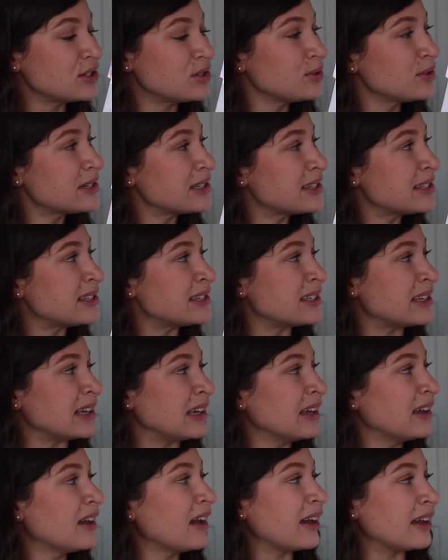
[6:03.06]
you can
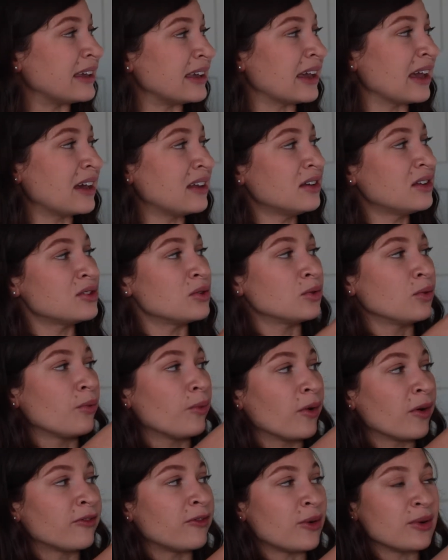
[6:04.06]
see, again,
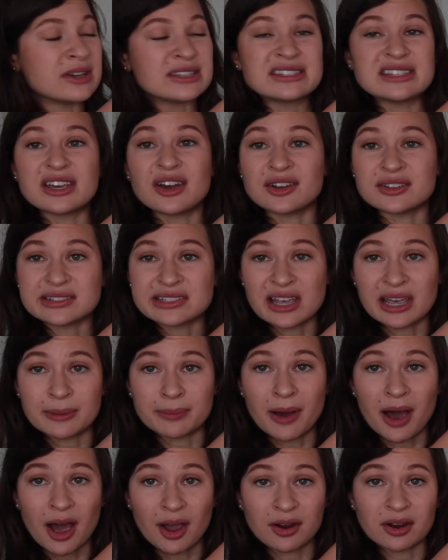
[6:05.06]
we're focusing on
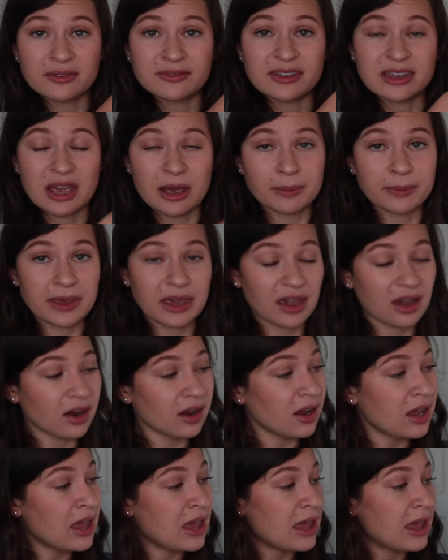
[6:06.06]
typography up
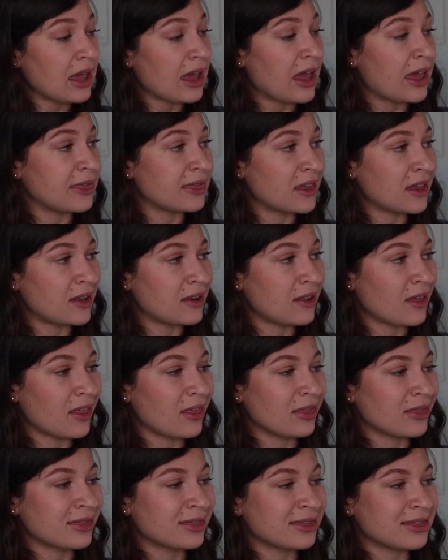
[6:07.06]
here. And then
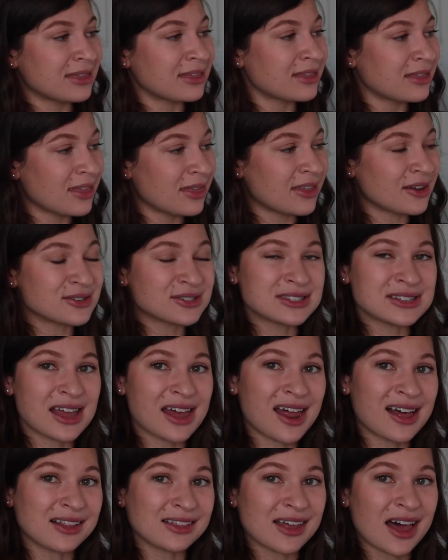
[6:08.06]
there's
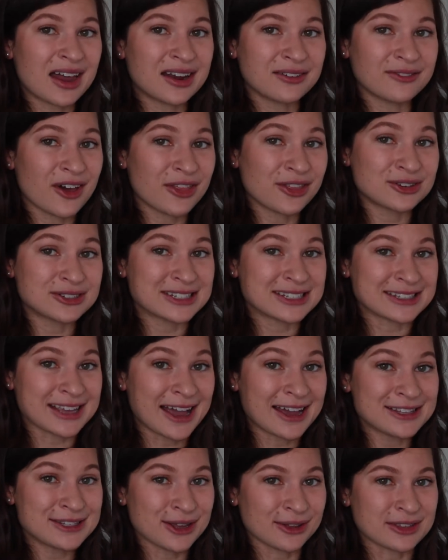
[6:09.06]
not a lot of other
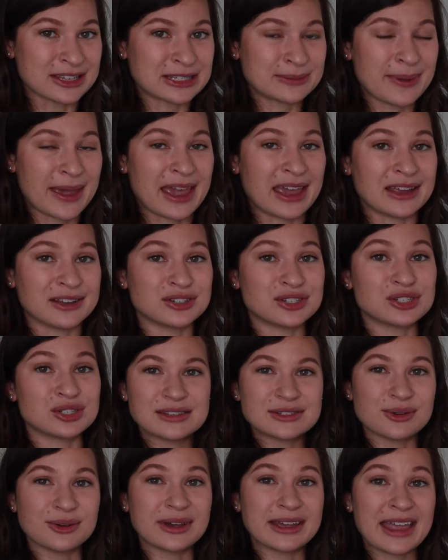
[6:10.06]
designs on this page.
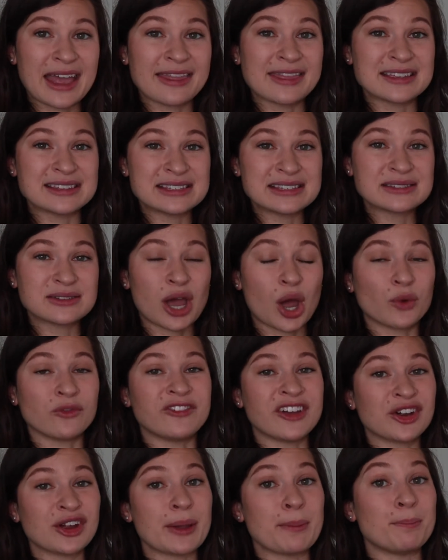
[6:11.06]
So again, this is a
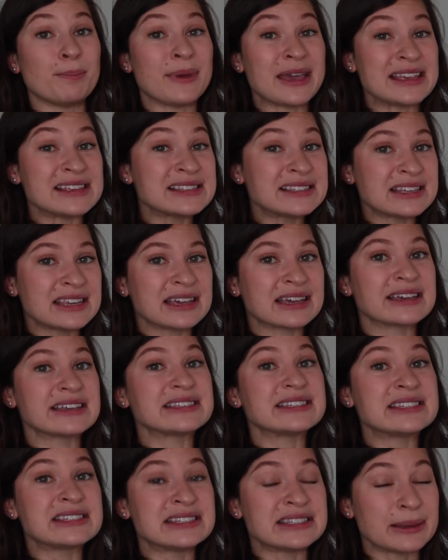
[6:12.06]
very basic,
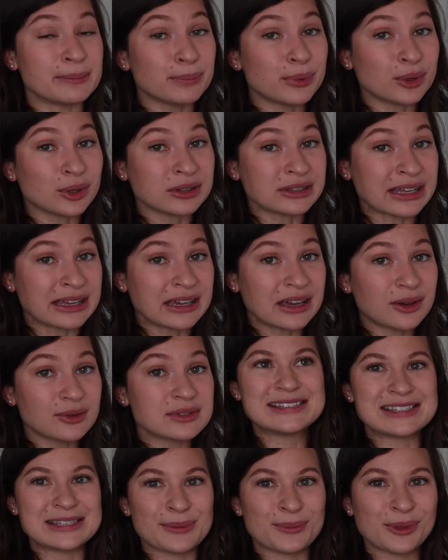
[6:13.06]
simple layout,
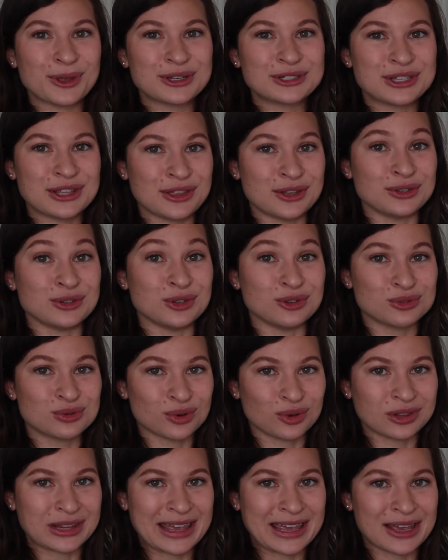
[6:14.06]
similar to the
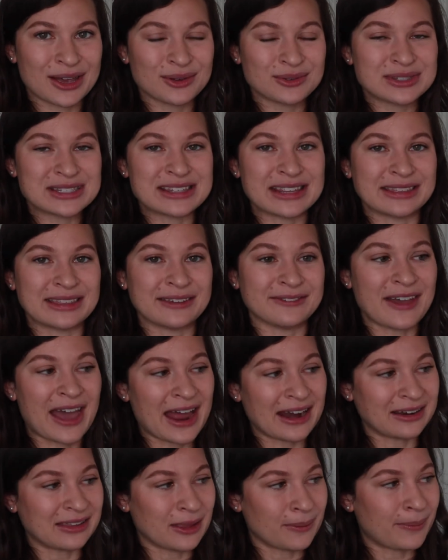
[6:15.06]
neutral layouts that they've
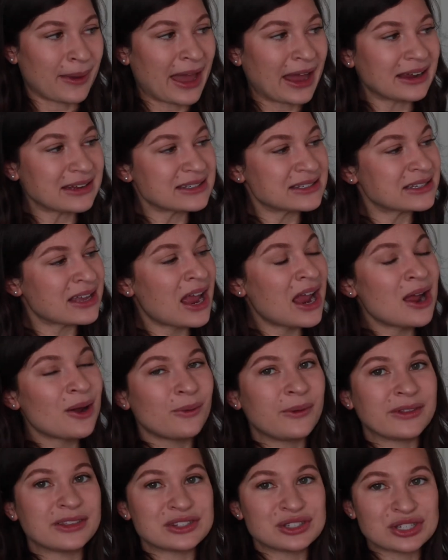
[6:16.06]
had in the past,
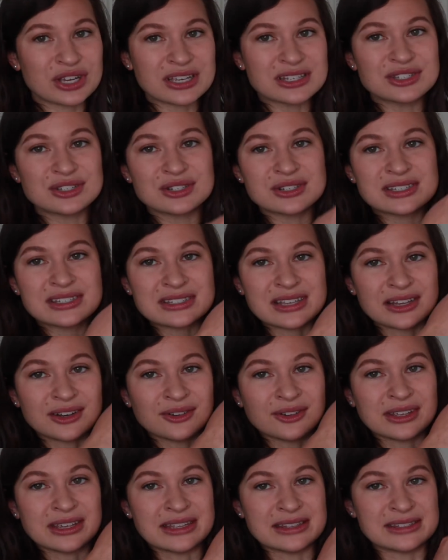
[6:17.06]
with just your subtle
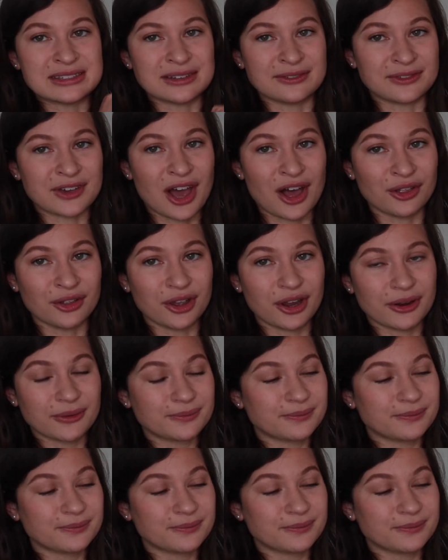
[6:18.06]
hints of color.